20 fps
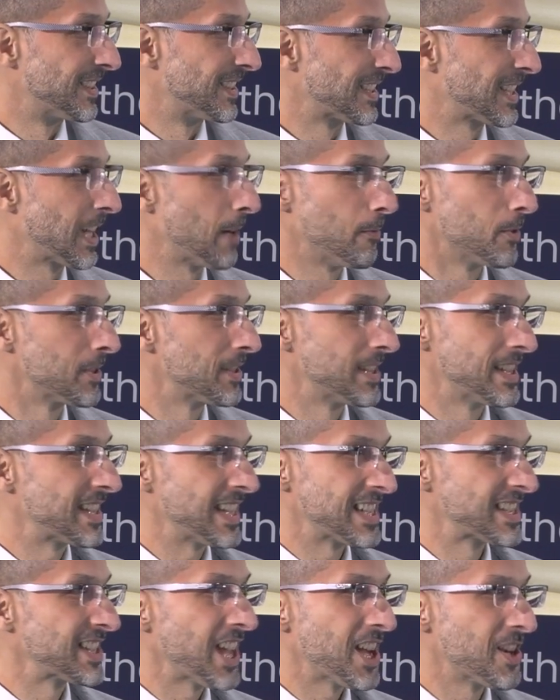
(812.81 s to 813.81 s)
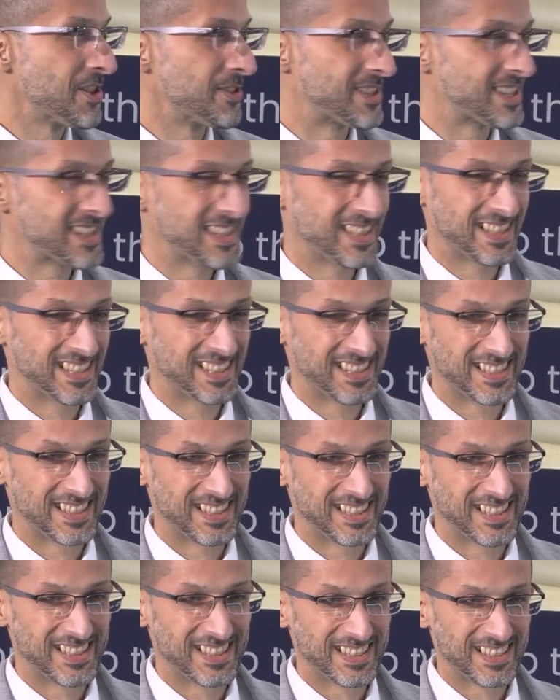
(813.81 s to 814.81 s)
Come on, there's loads.
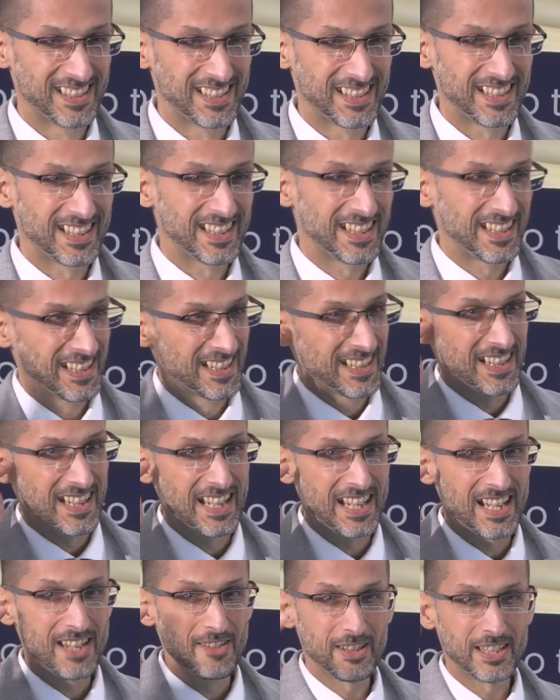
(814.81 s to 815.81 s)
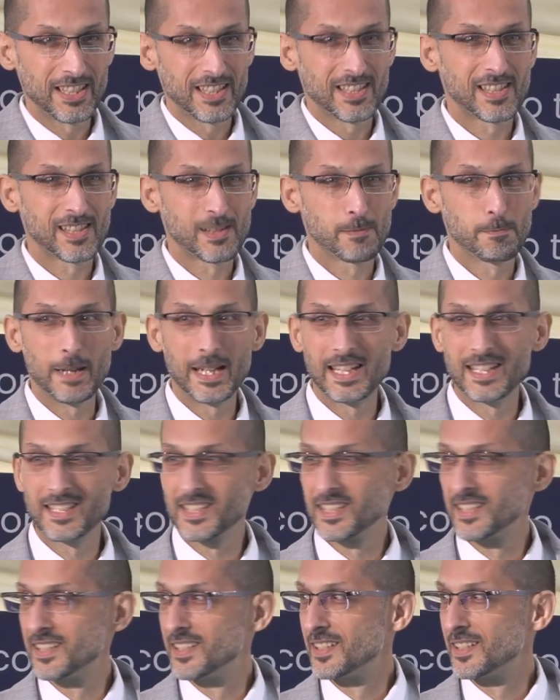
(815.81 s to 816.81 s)
Hearing, speed.
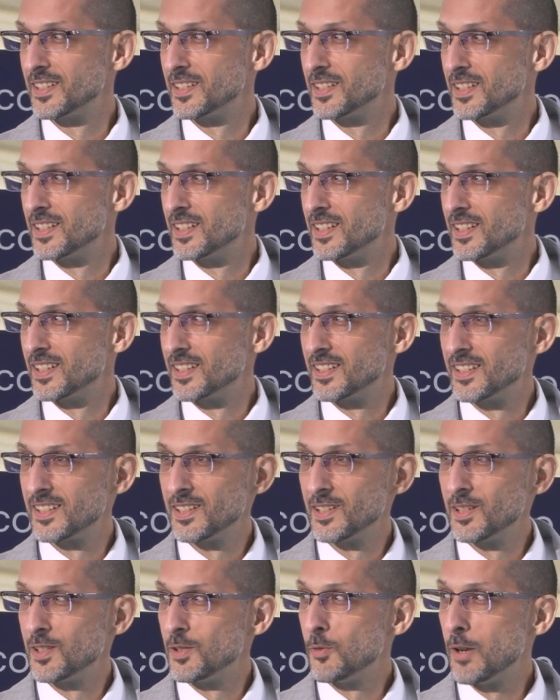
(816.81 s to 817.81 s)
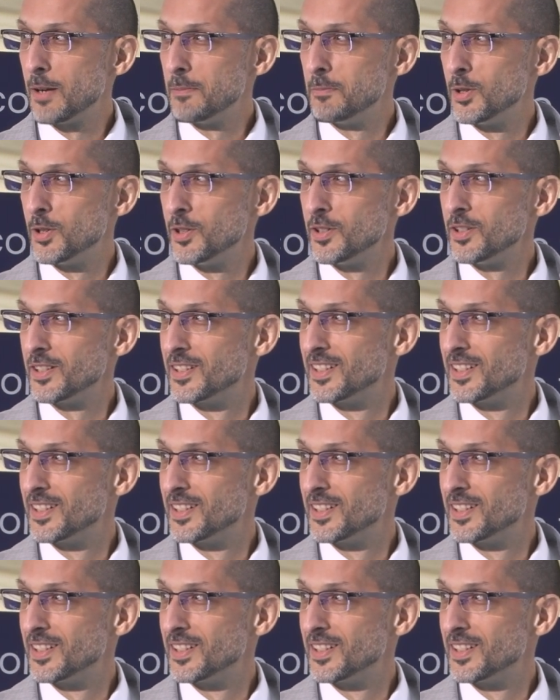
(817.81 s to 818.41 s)
One more.